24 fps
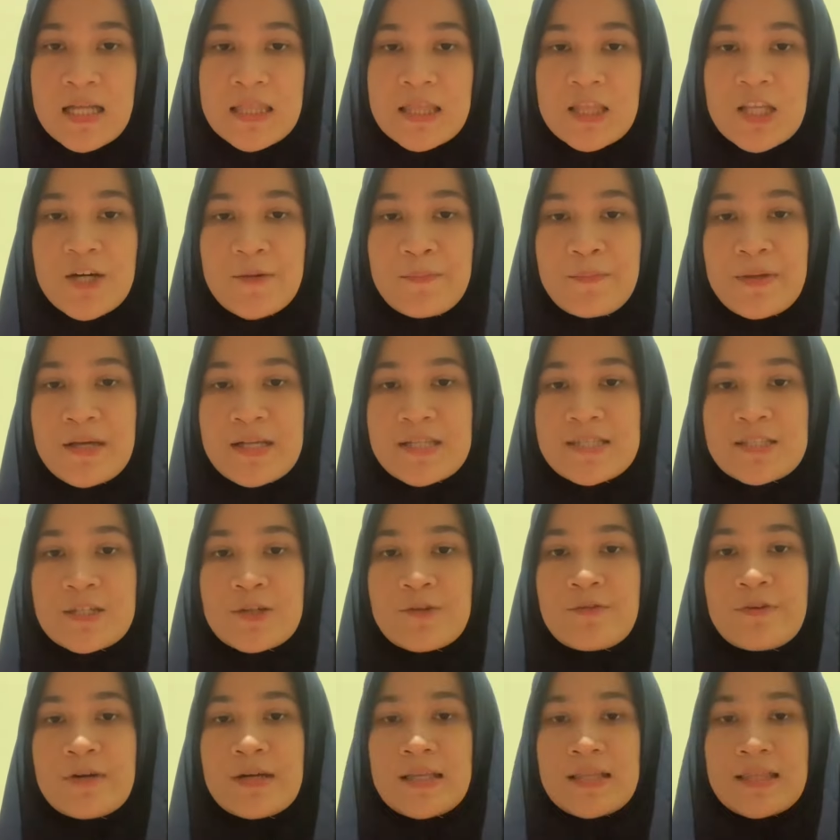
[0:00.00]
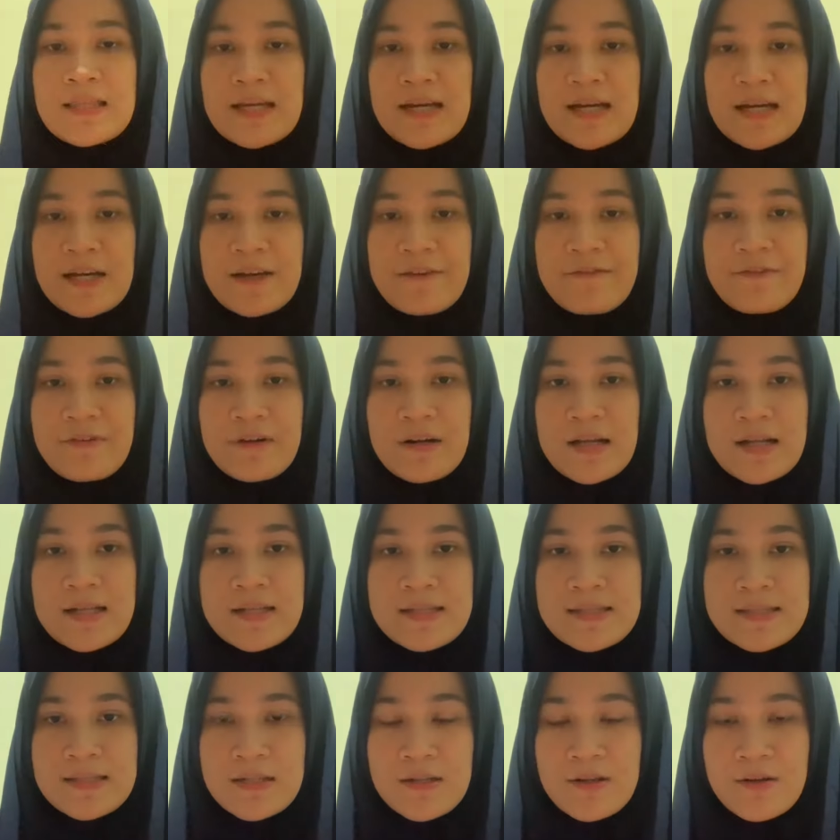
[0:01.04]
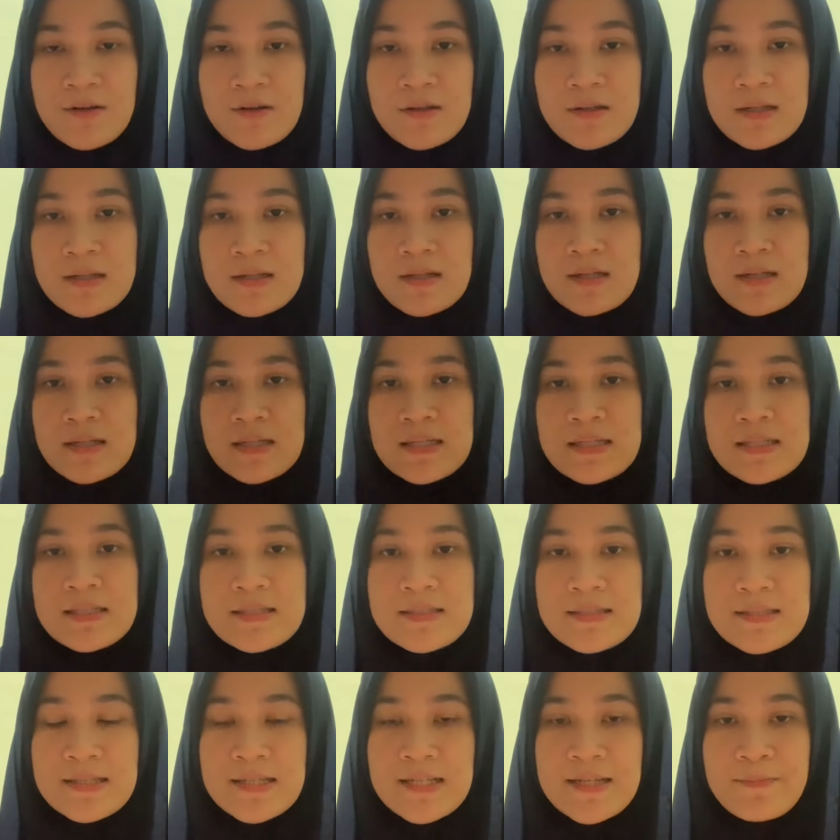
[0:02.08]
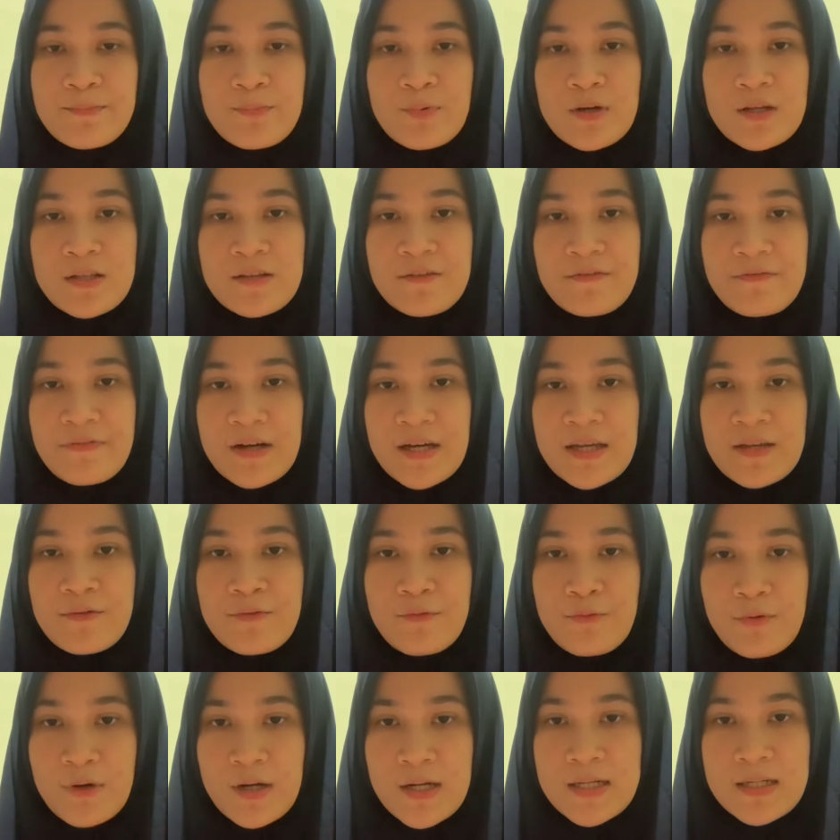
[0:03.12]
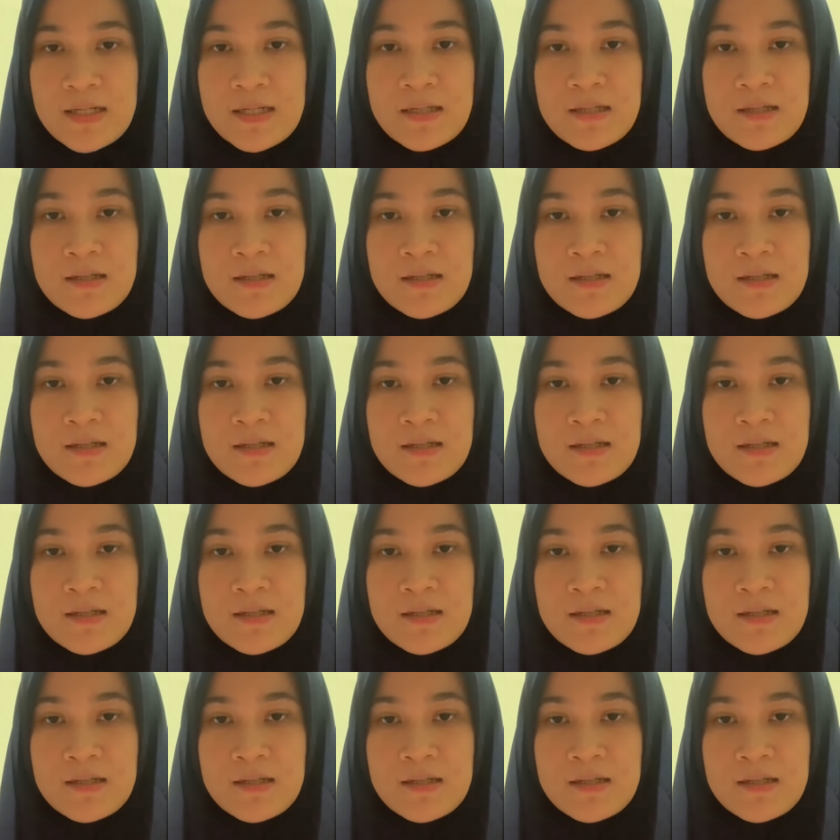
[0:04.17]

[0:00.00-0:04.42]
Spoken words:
Topics with average score 3.51.